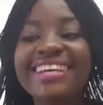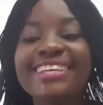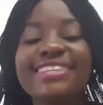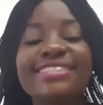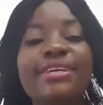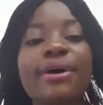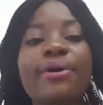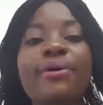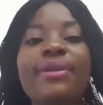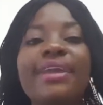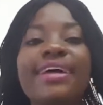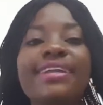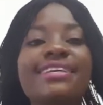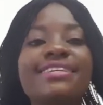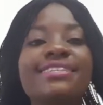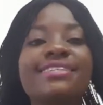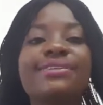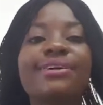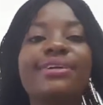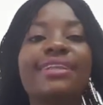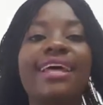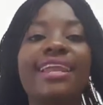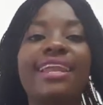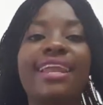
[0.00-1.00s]
So let us
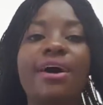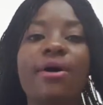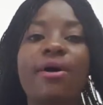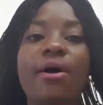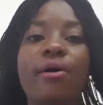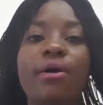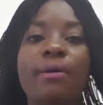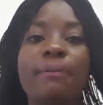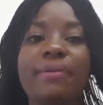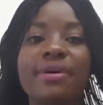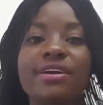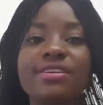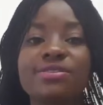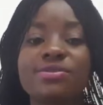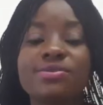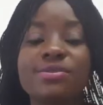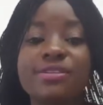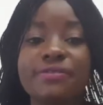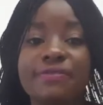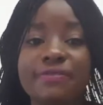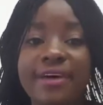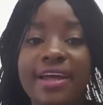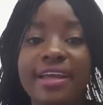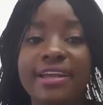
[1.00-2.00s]
not allow our past to
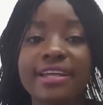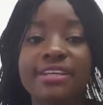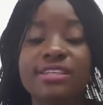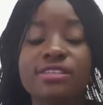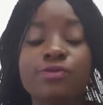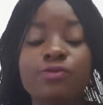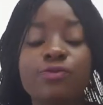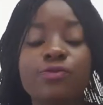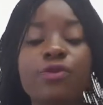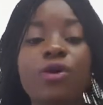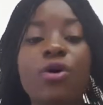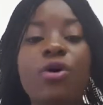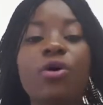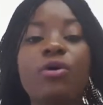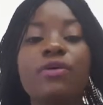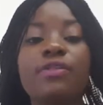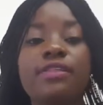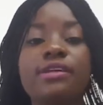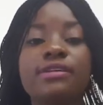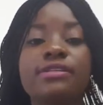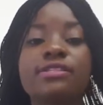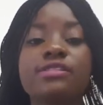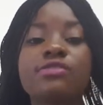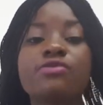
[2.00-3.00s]
define us. For
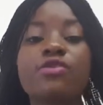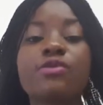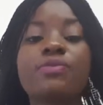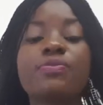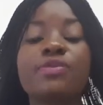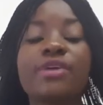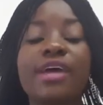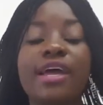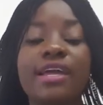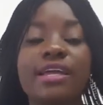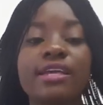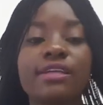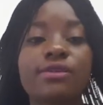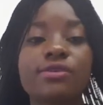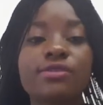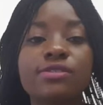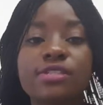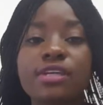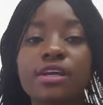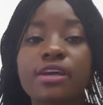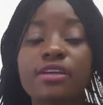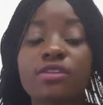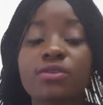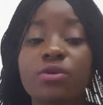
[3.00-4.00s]
the scripture in
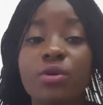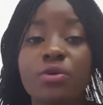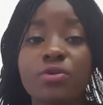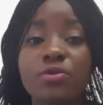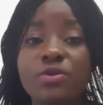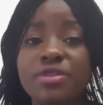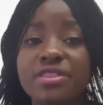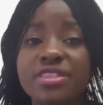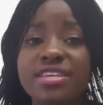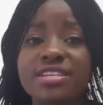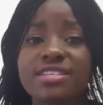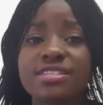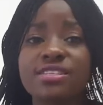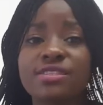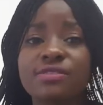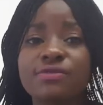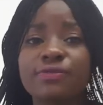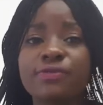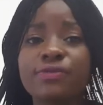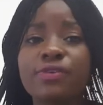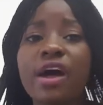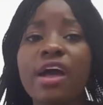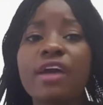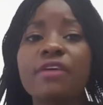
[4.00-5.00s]
2 Corinthians
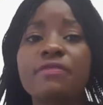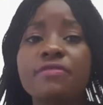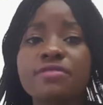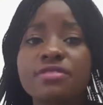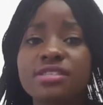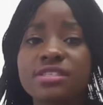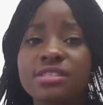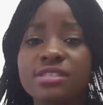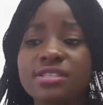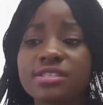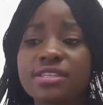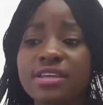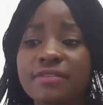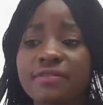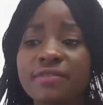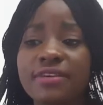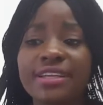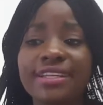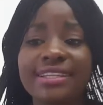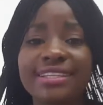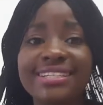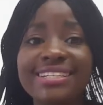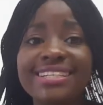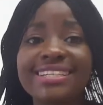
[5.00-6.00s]
5 verse
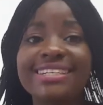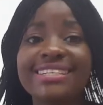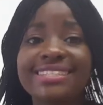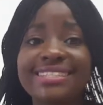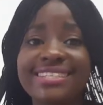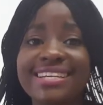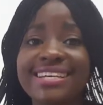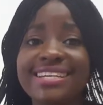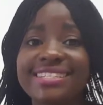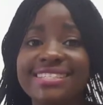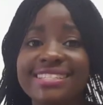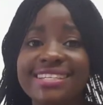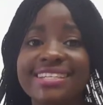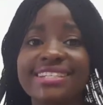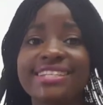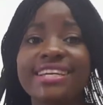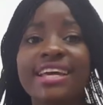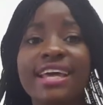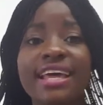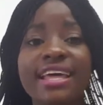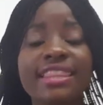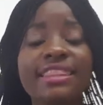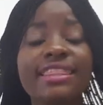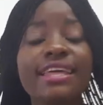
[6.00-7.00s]
17 says that
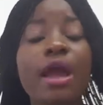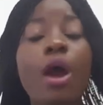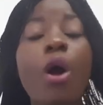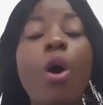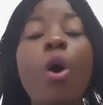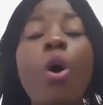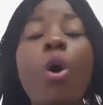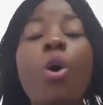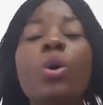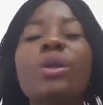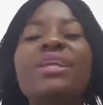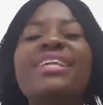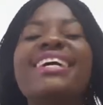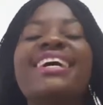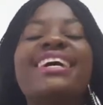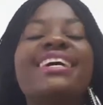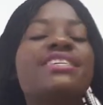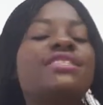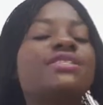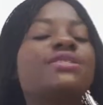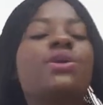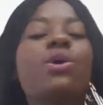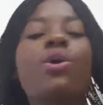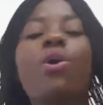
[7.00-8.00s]
the old
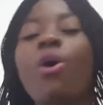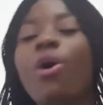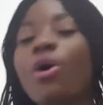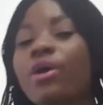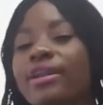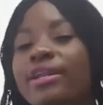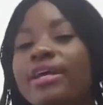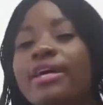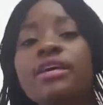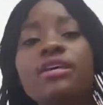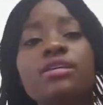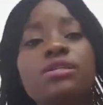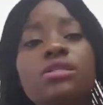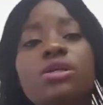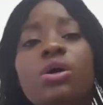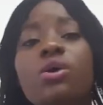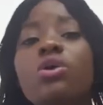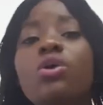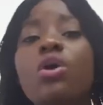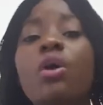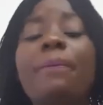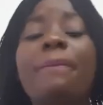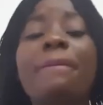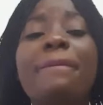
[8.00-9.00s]
has gone. So
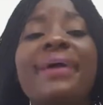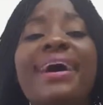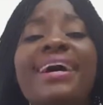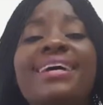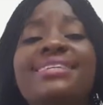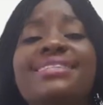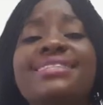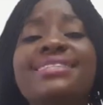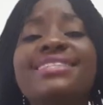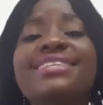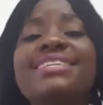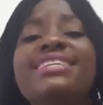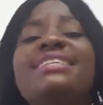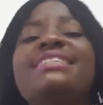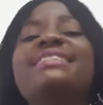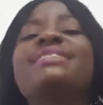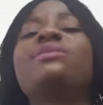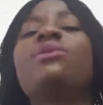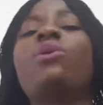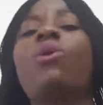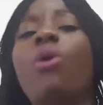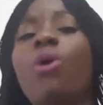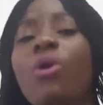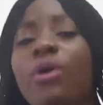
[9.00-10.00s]
your past is
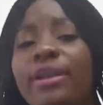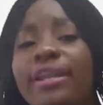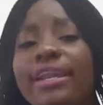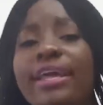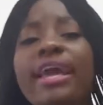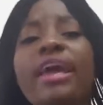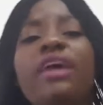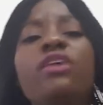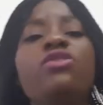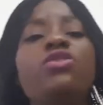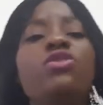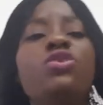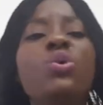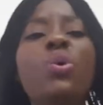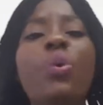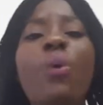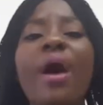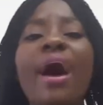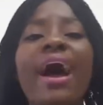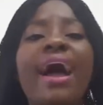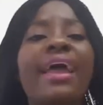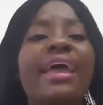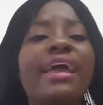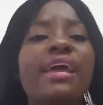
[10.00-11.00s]
gone and you
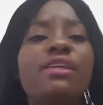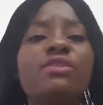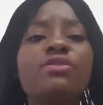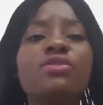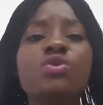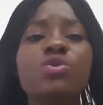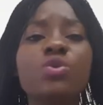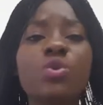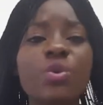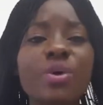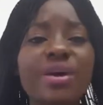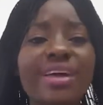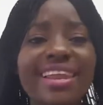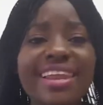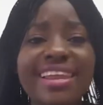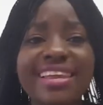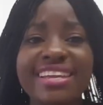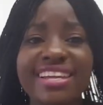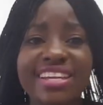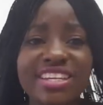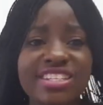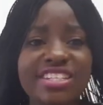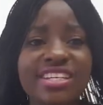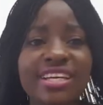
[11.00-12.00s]
are a new
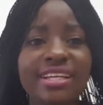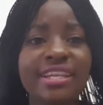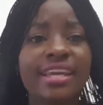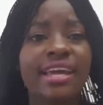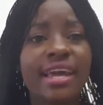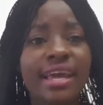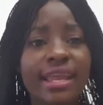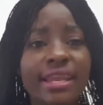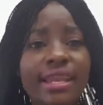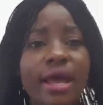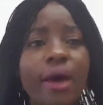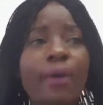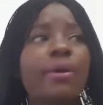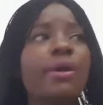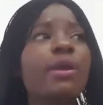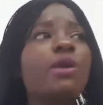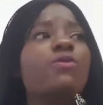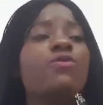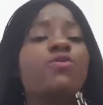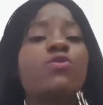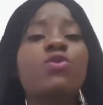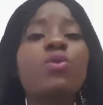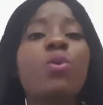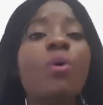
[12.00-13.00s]
creation. Now,
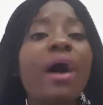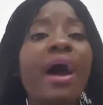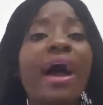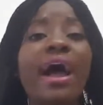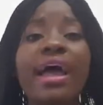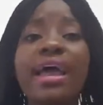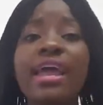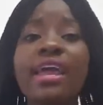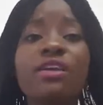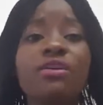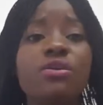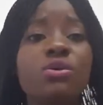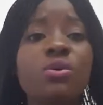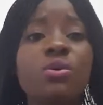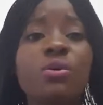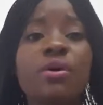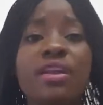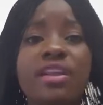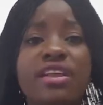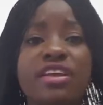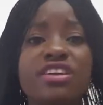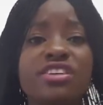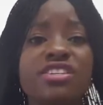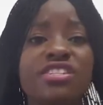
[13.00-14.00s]
if you are a new
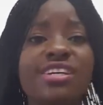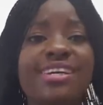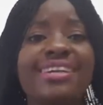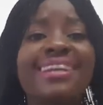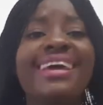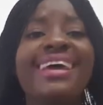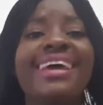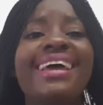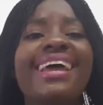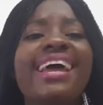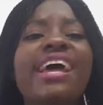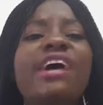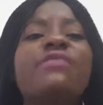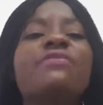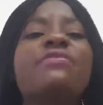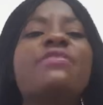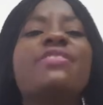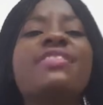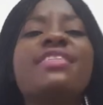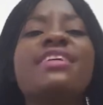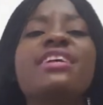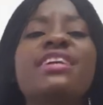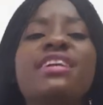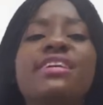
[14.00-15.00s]
creation,
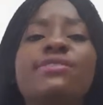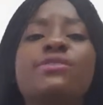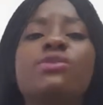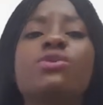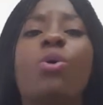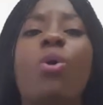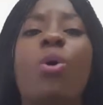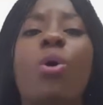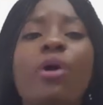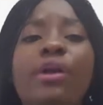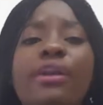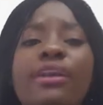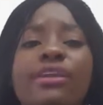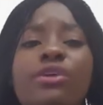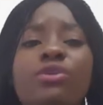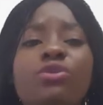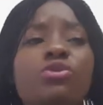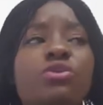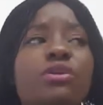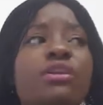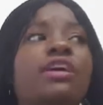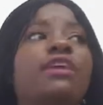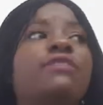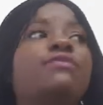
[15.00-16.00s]
everything is gone. You
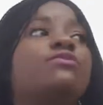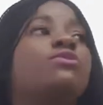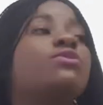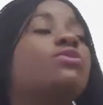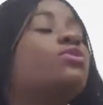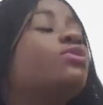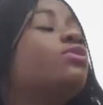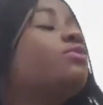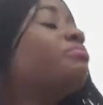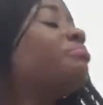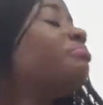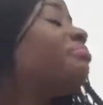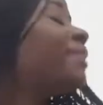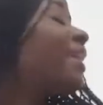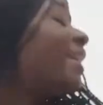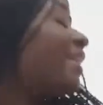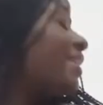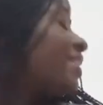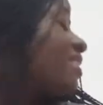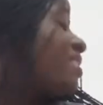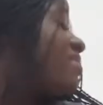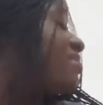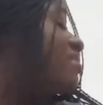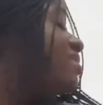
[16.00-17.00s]
don't have to look
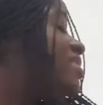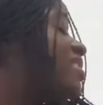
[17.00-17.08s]
back.